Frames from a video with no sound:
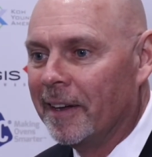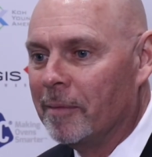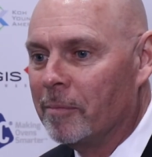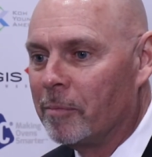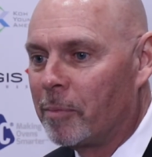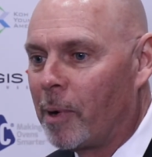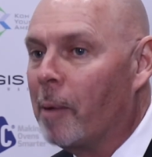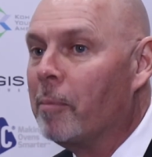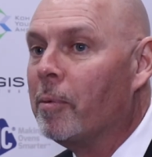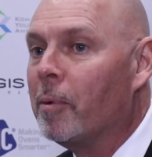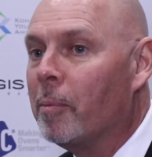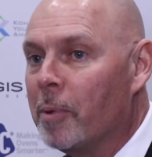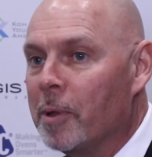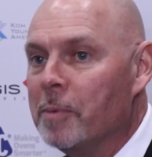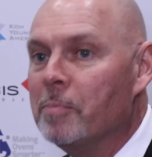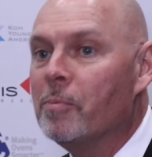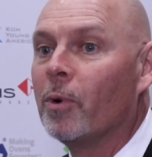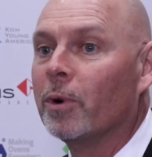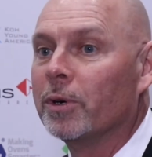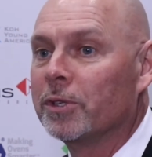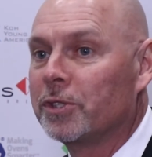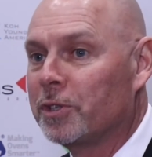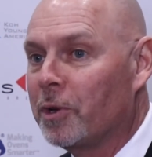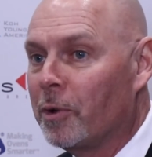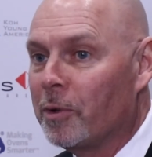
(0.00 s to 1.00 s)
Probably
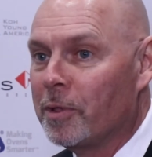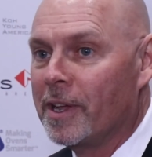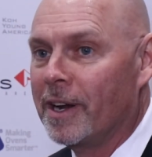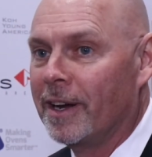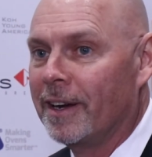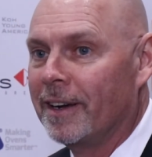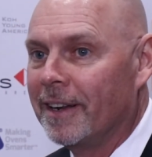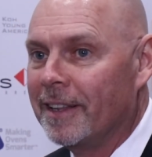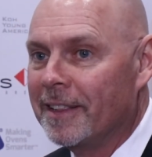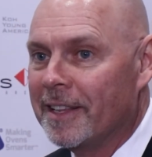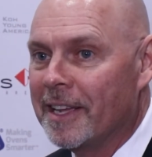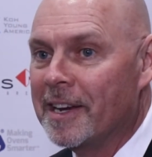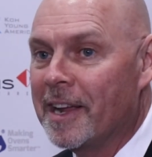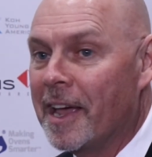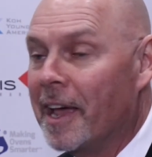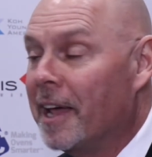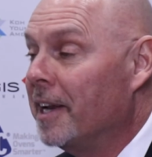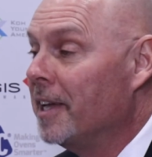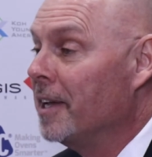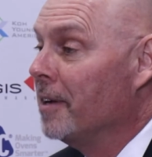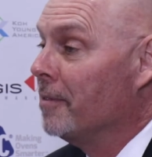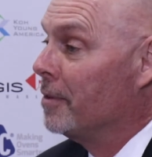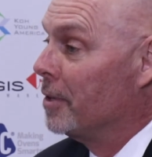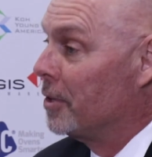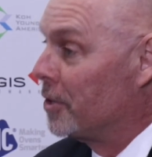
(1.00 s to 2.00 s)
more so than
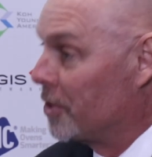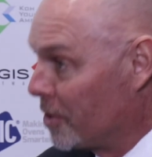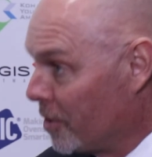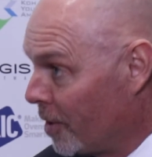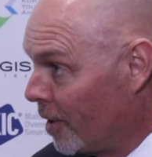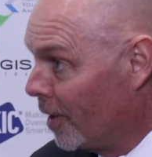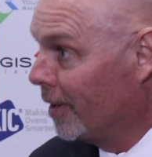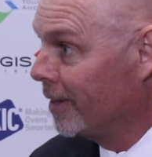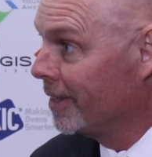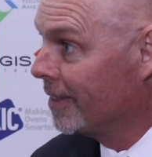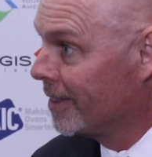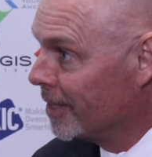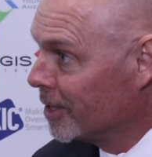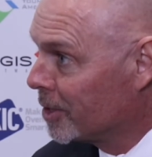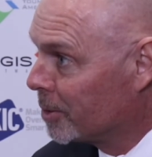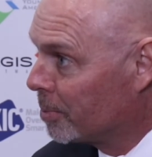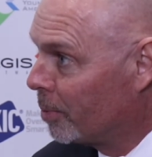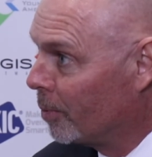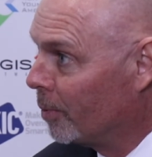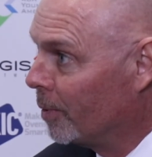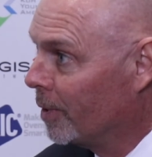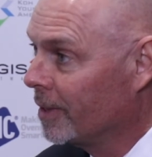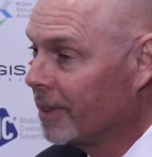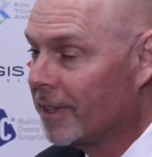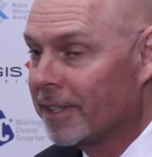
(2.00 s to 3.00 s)
any of us thought at this
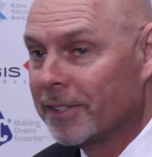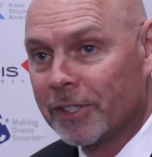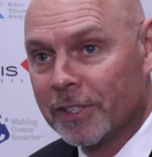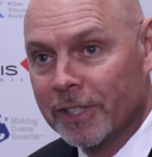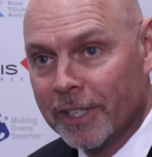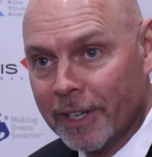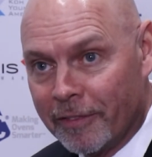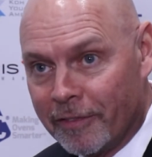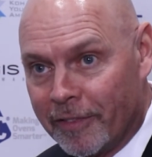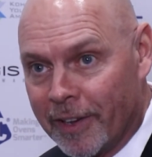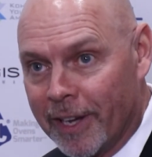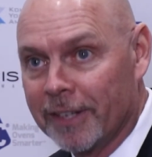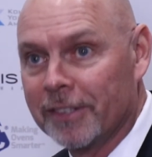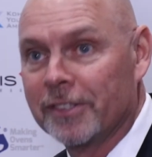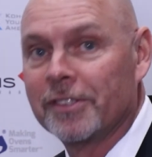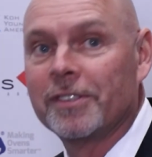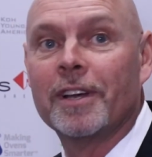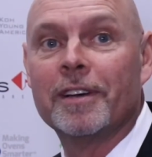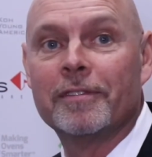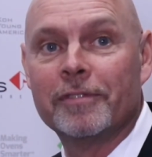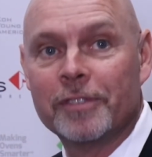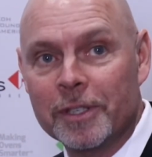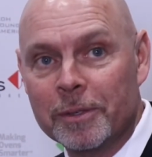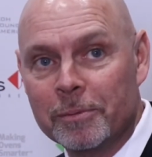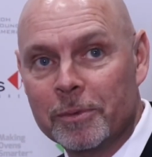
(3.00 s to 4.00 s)
point. The CFX
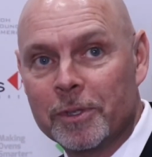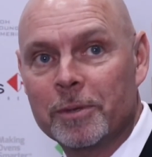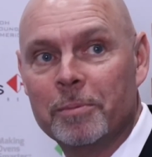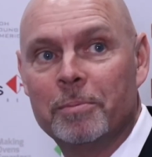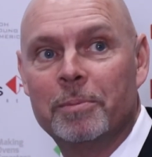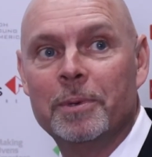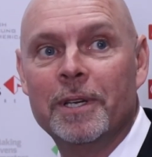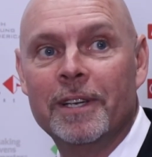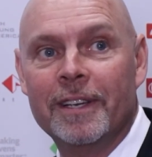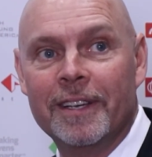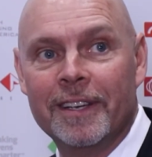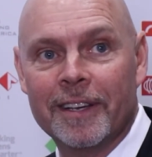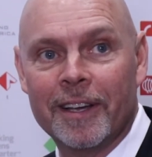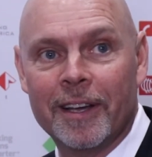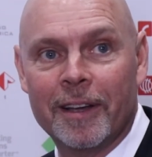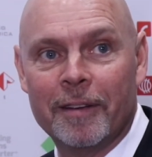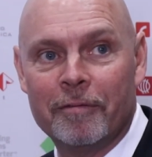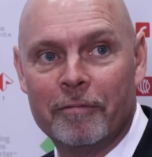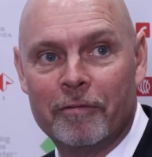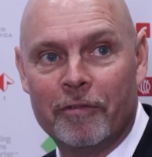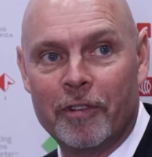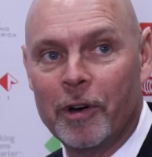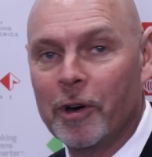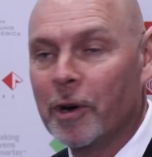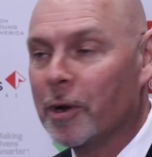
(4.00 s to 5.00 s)
stuff seems to be
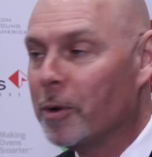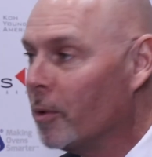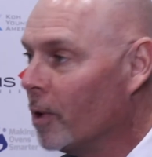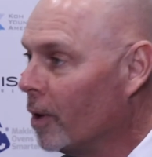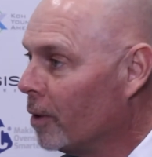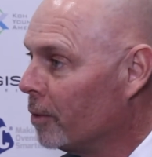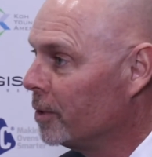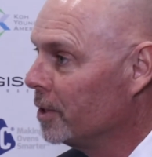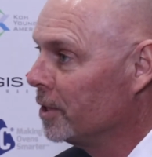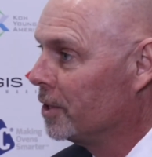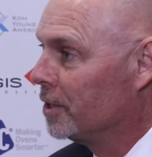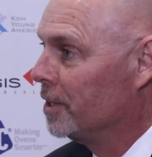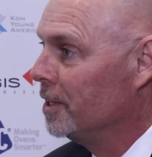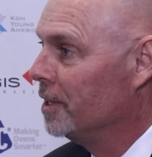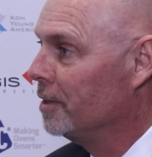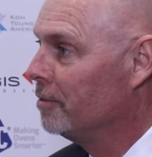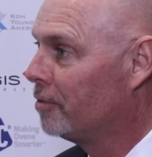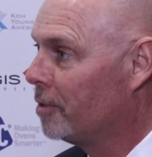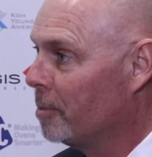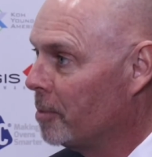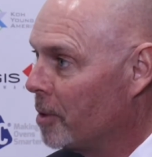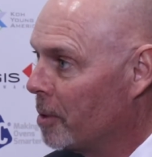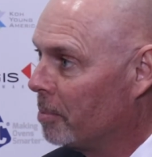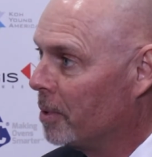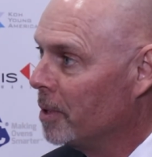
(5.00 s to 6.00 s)
very well received
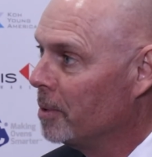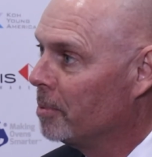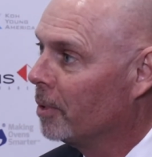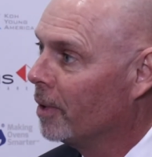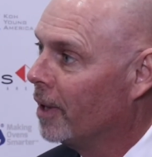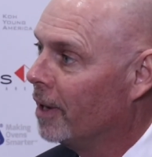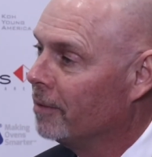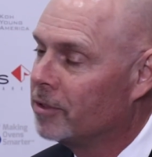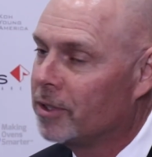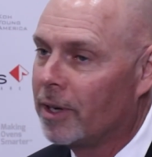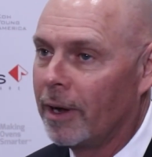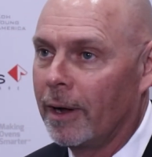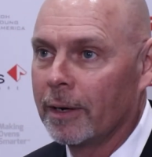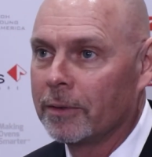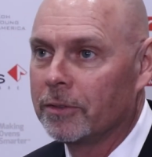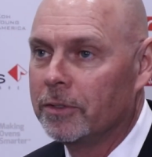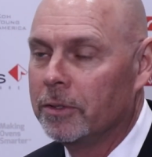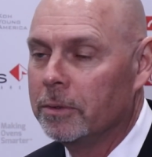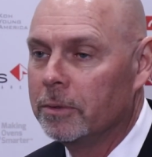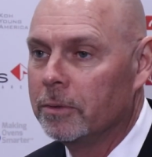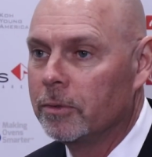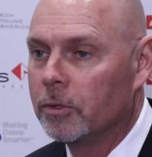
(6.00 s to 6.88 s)
from the people I've talked to.